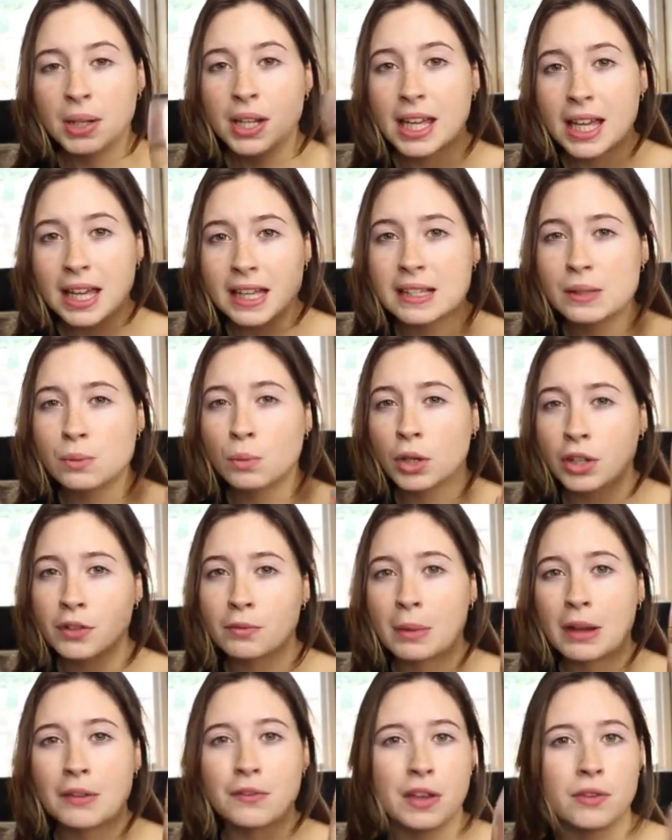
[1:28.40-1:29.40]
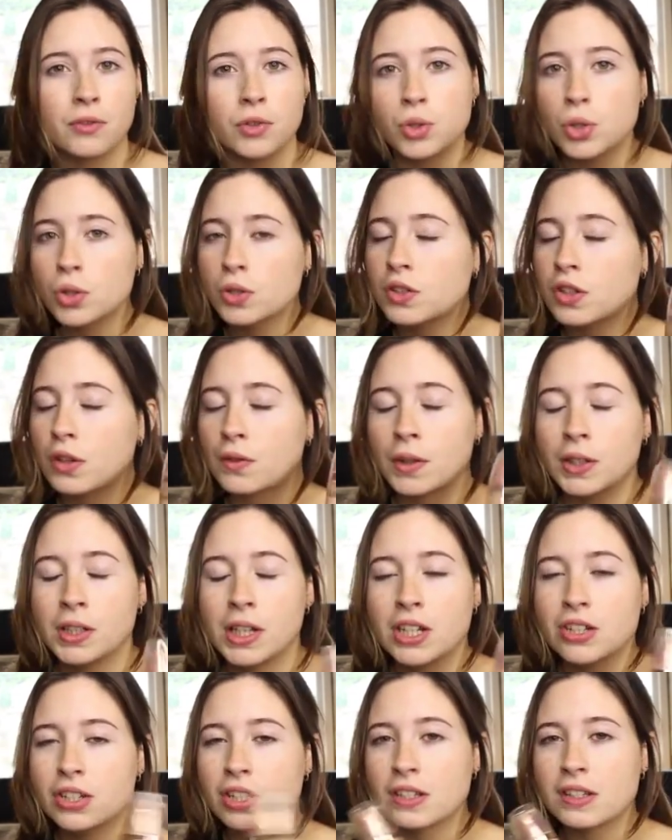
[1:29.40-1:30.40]
but it is one of my favourite drugstore
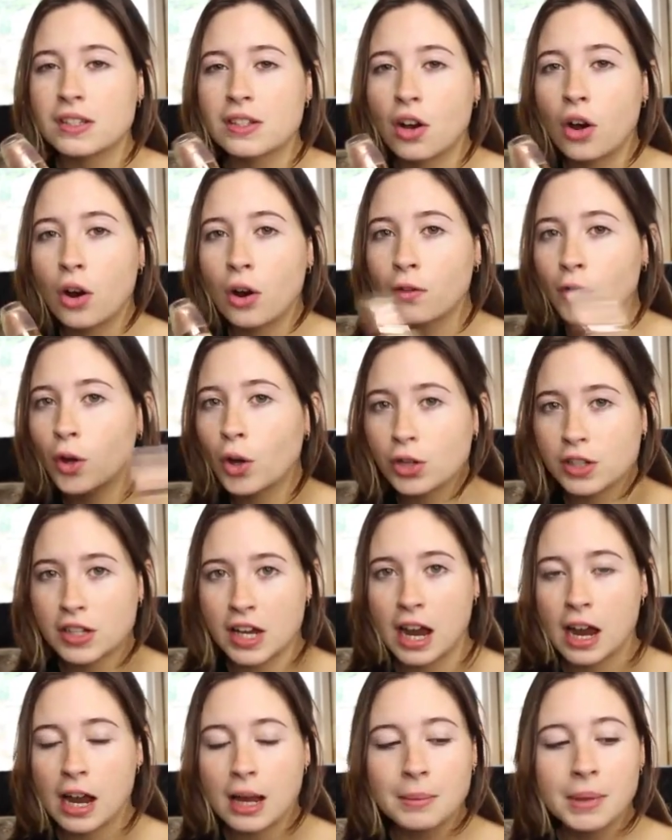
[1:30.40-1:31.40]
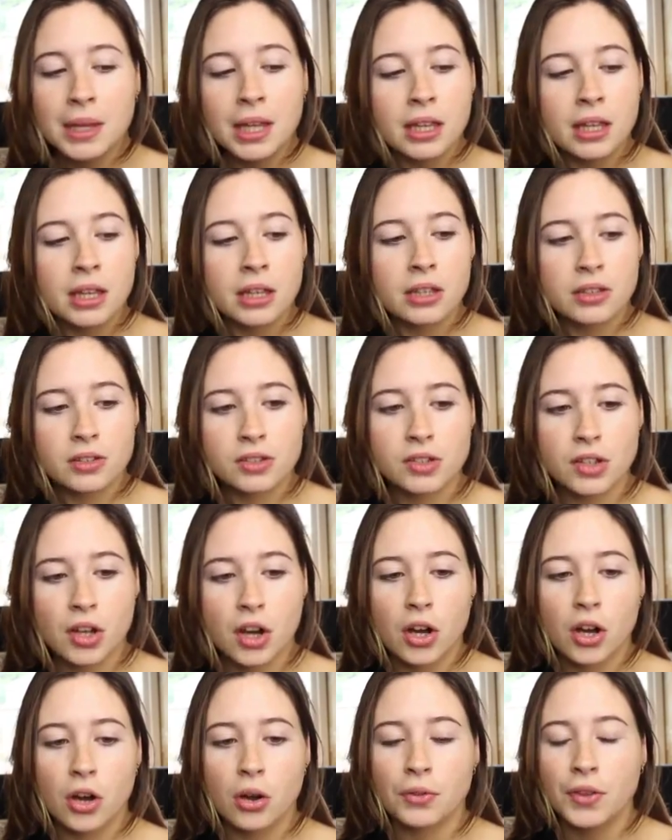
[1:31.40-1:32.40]
foundations of all time.
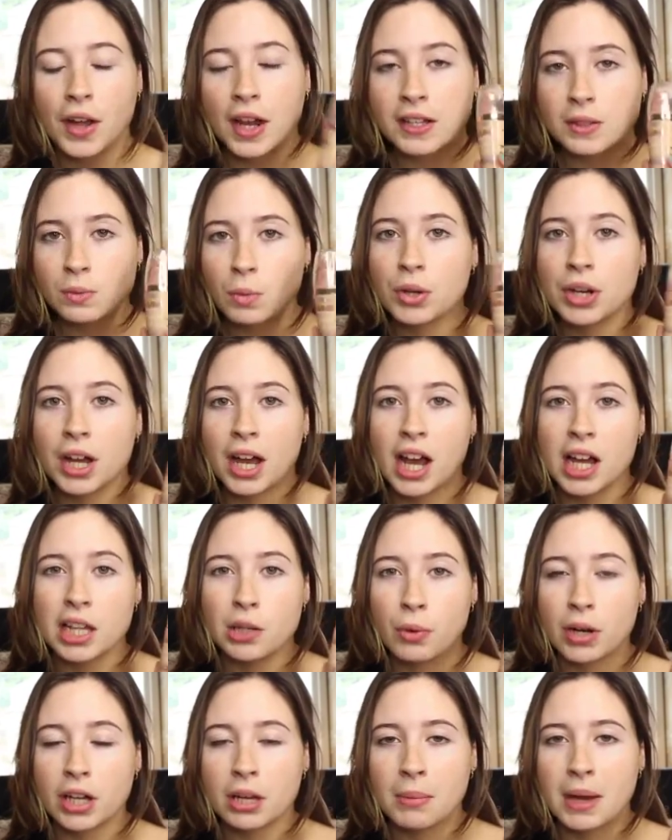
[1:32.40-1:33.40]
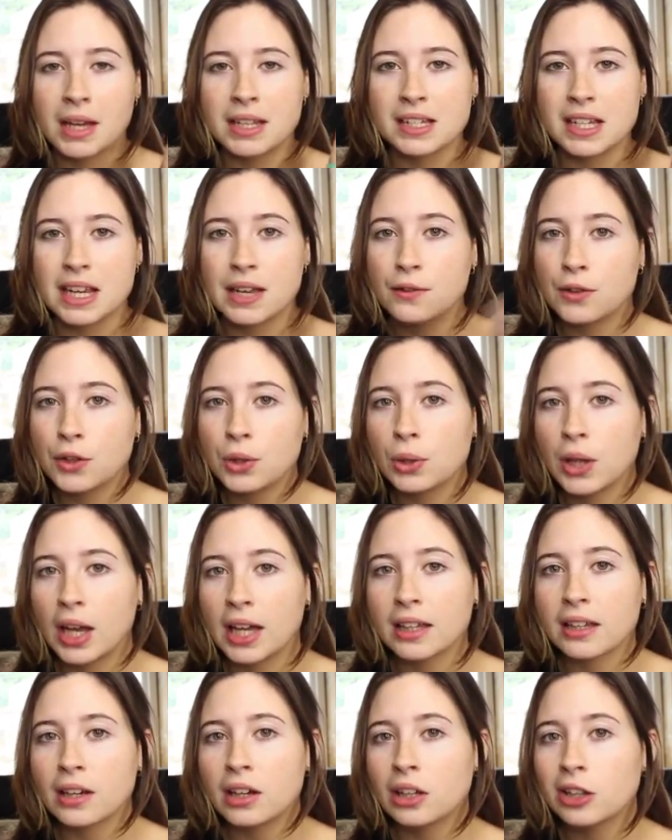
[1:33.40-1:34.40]
So that is one I highly recommend if you
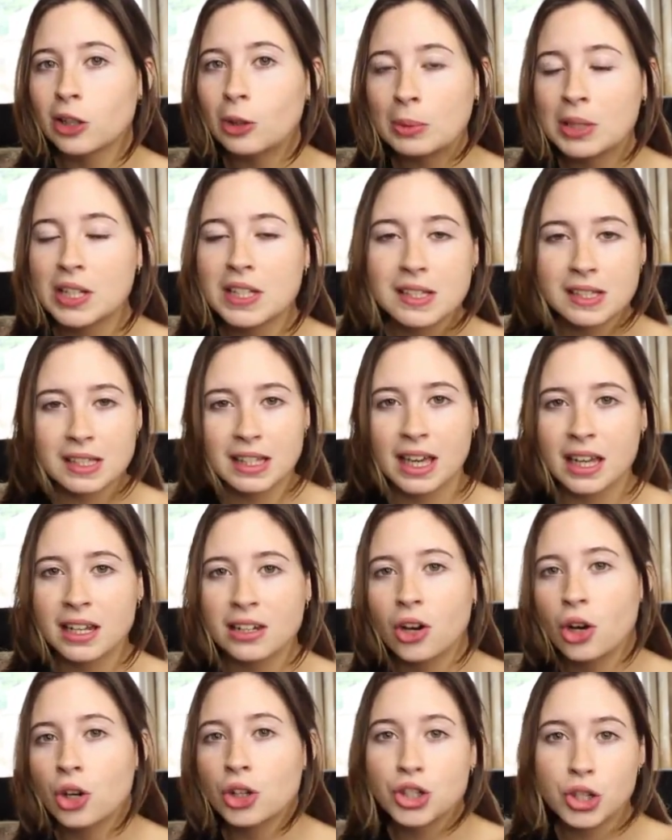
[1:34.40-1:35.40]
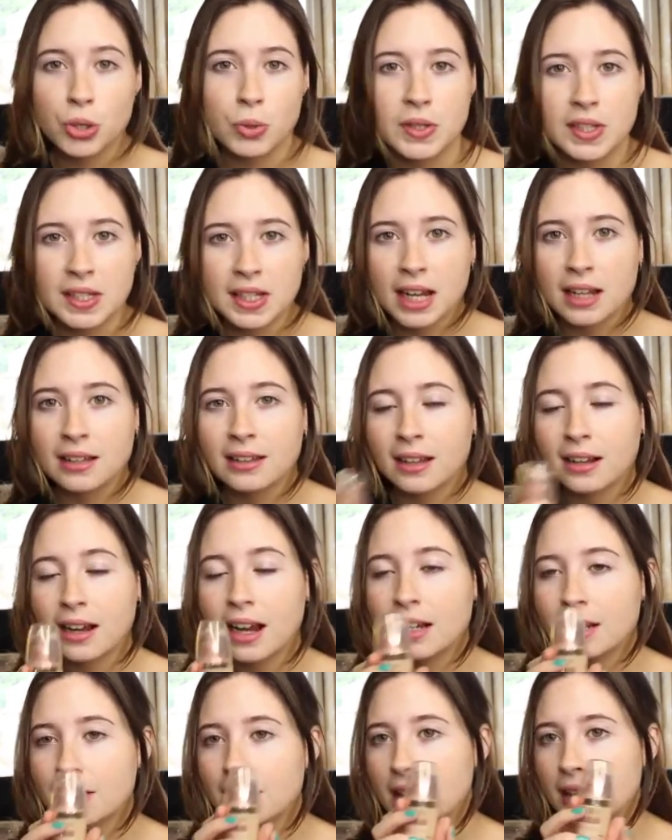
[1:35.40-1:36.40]
like luminous skin or dewy skin, that
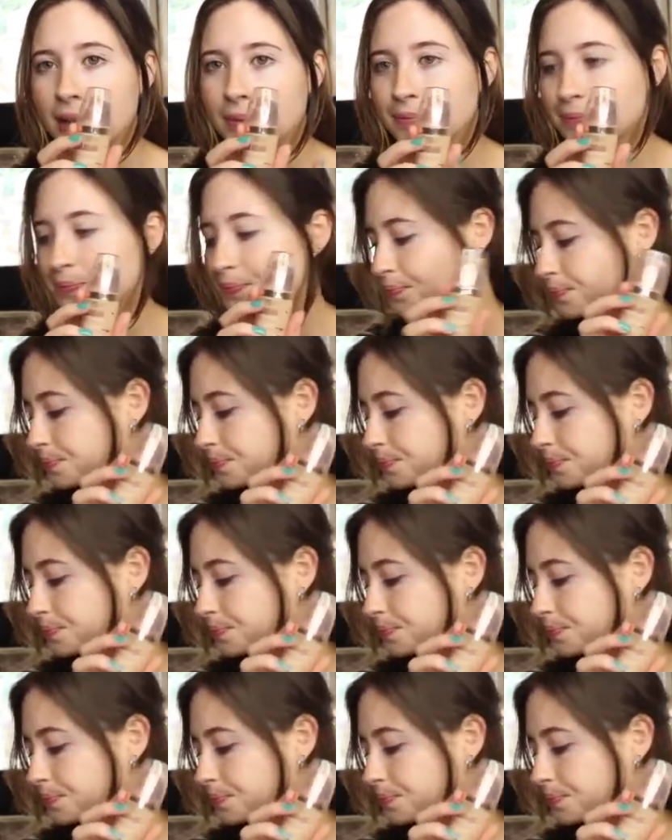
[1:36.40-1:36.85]
kind of thing.